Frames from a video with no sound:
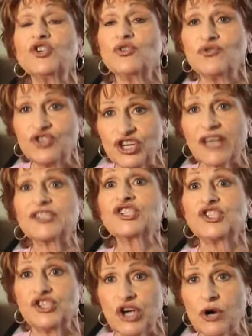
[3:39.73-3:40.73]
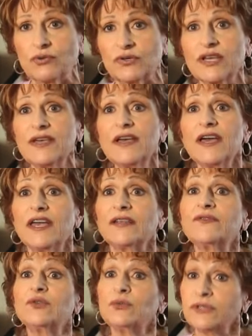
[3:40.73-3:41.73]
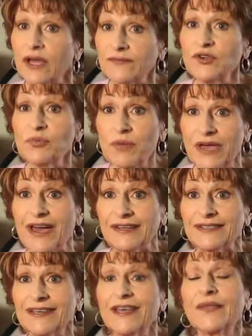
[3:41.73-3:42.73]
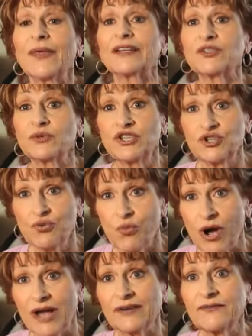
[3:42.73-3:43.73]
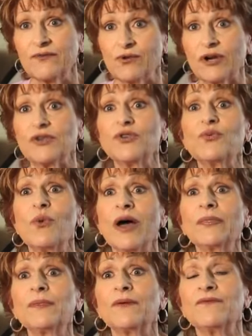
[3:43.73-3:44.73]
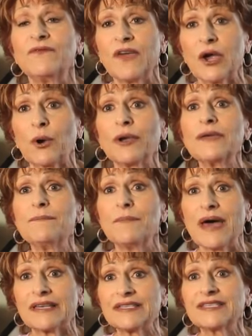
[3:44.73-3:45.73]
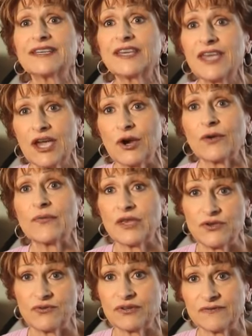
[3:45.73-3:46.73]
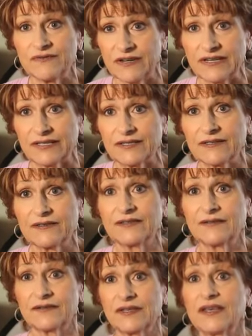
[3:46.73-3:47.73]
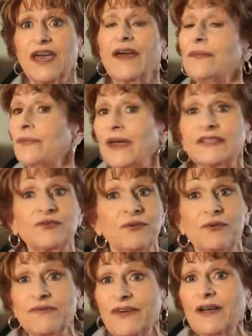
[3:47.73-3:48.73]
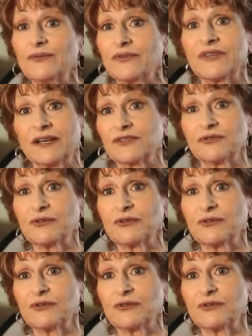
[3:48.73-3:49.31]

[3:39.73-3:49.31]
You just don't. And if you love your pet, that's what you want for it. You want the very best care that you can find. And that's what we found with Dr.